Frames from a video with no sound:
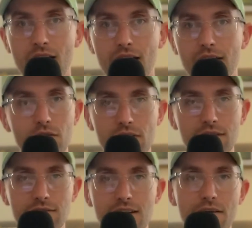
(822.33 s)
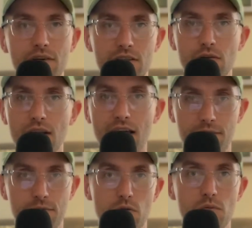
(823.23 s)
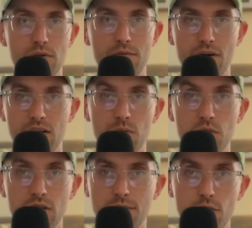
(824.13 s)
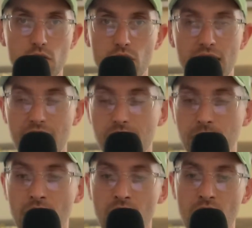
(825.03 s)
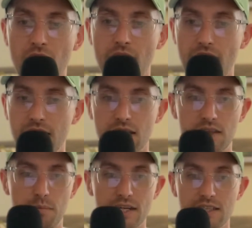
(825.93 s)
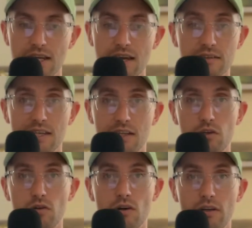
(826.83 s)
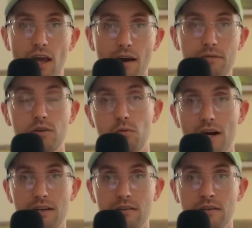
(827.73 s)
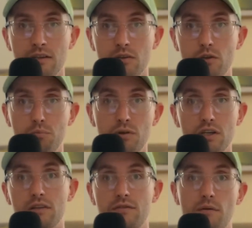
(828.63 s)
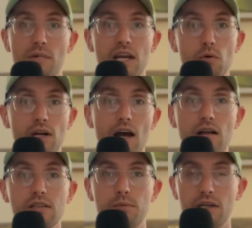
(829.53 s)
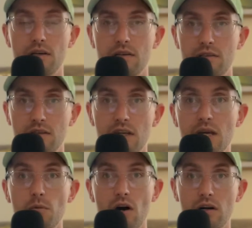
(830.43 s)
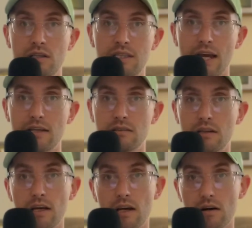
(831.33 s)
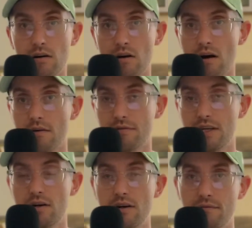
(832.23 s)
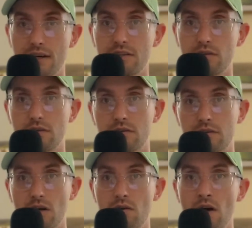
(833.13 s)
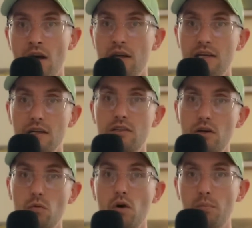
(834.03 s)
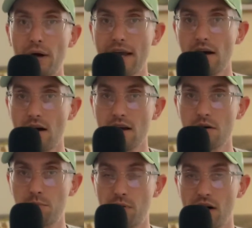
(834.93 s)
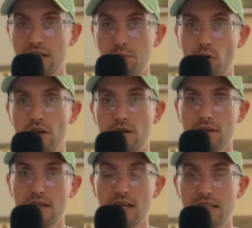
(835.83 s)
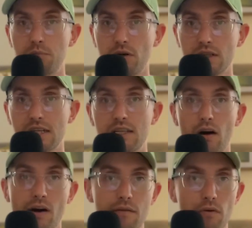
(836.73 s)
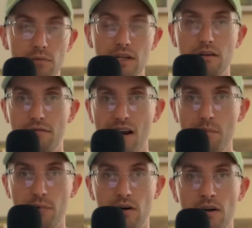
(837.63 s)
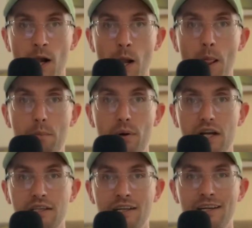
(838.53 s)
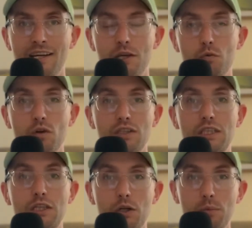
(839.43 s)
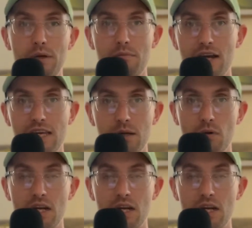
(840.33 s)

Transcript: it's never too late for waterfront community for you to get in. And the best thing is that you don't have to wait to purchase from anyone else because EMAAR takes care of their investors. So yes, you will pay a higher price point on the next building direct from the developer, but you will still be making money